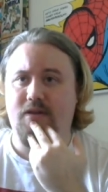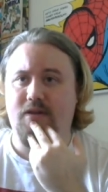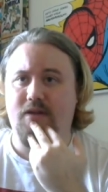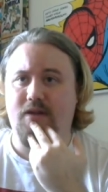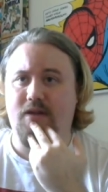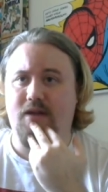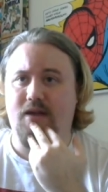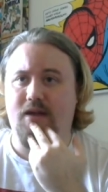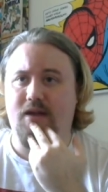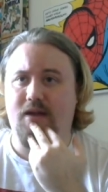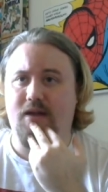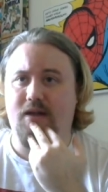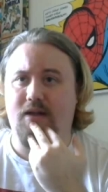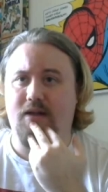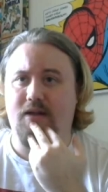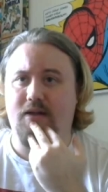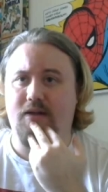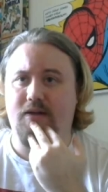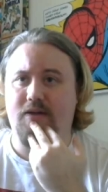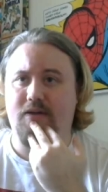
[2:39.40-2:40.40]
right?
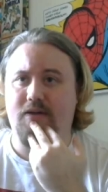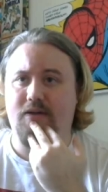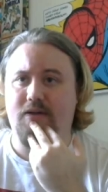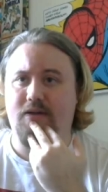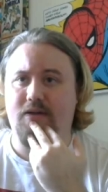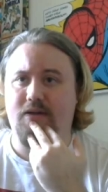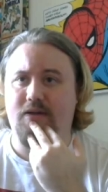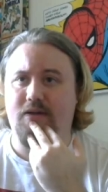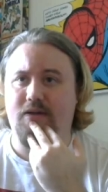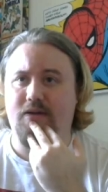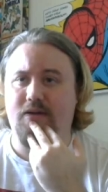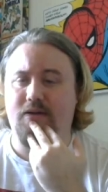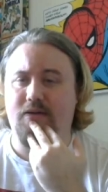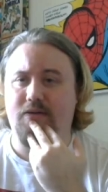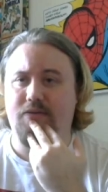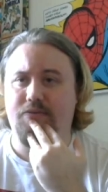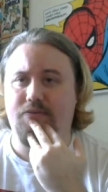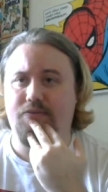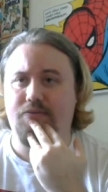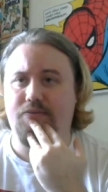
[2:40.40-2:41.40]
And
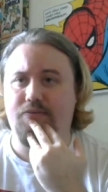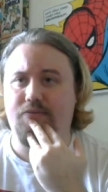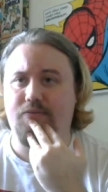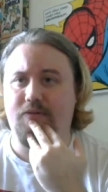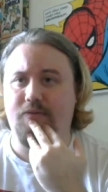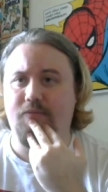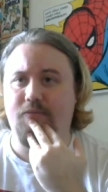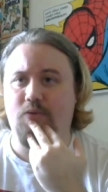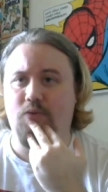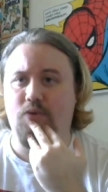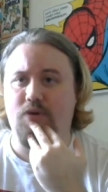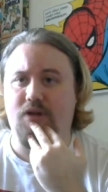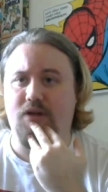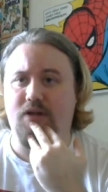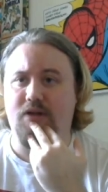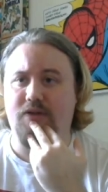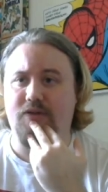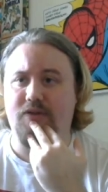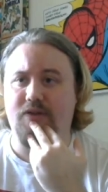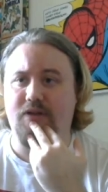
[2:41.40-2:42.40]
what more can
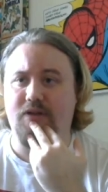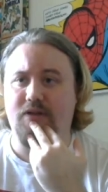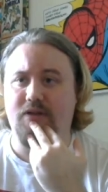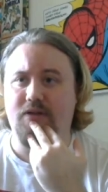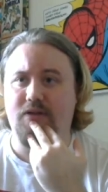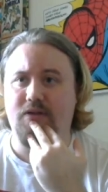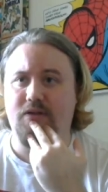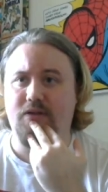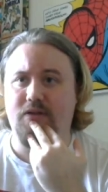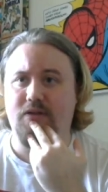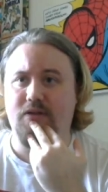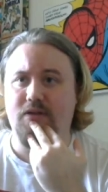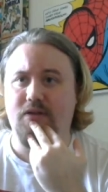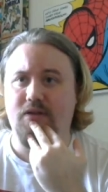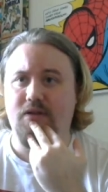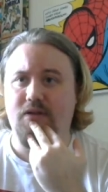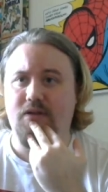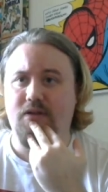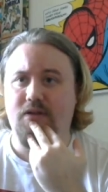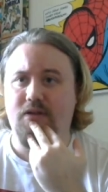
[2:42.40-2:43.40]
I say?
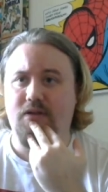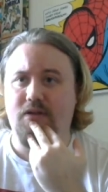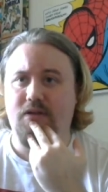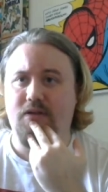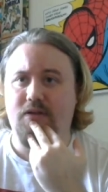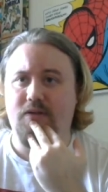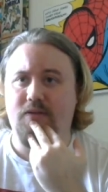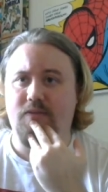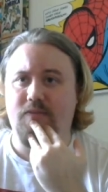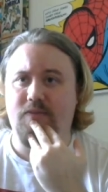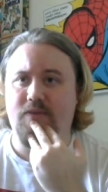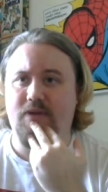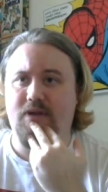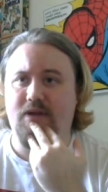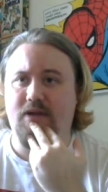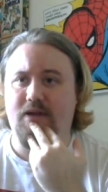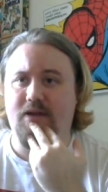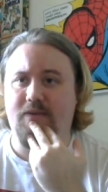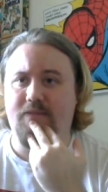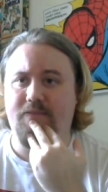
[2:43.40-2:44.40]

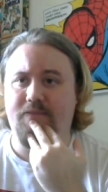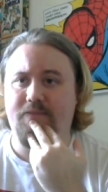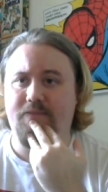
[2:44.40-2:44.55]
Yeah,